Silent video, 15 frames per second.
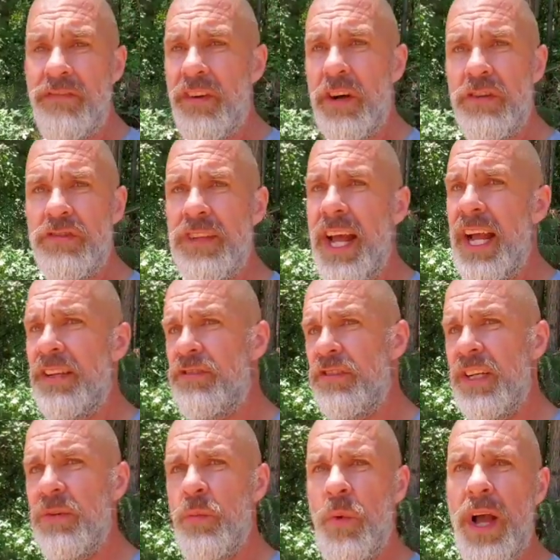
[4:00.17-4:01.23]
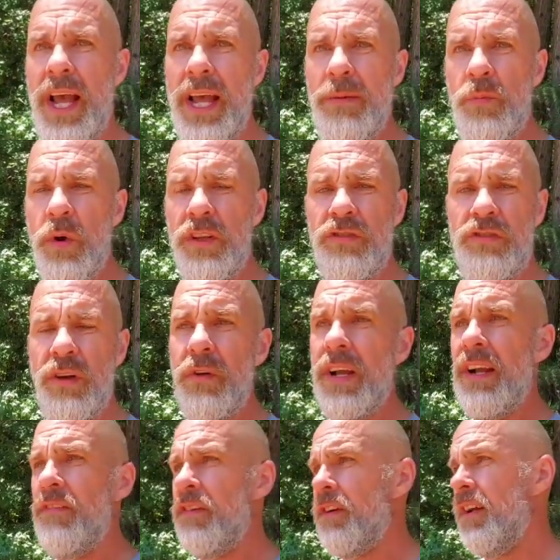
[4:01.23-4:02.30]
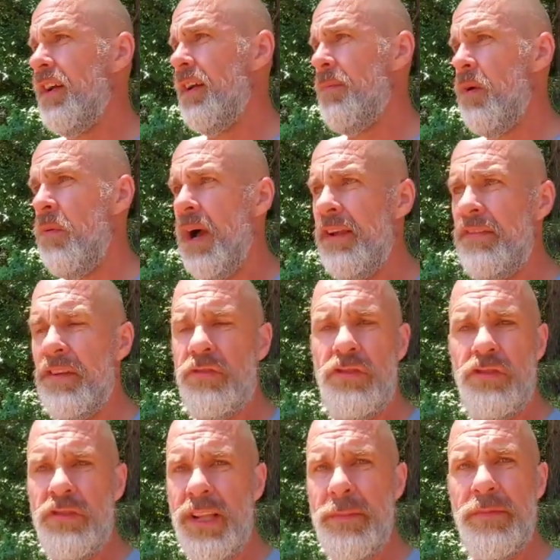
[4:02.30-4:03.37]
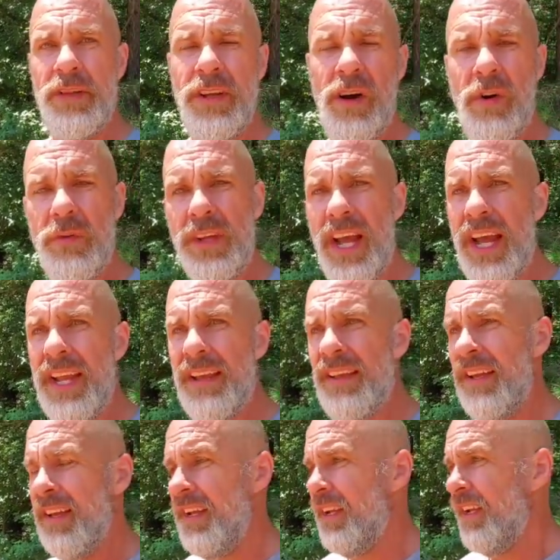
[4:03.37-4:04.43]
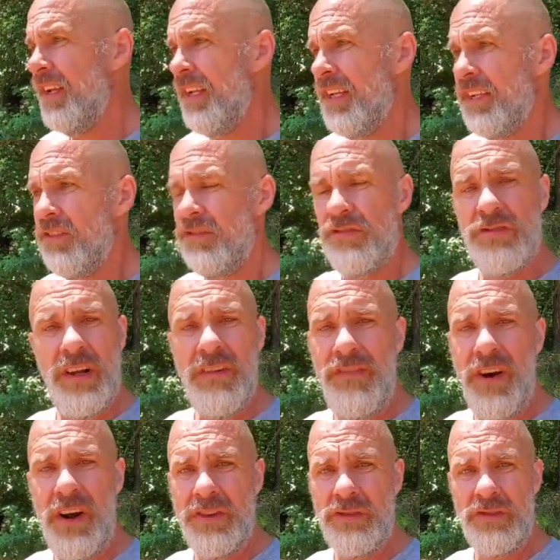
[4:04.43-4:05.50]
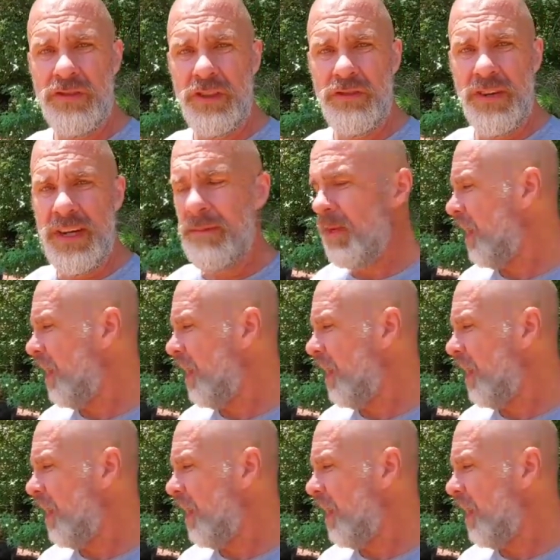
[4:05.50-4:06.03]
The first night she didn't whine whatsoever. Uh, my wife said she slept through the whole night. So far, just a dream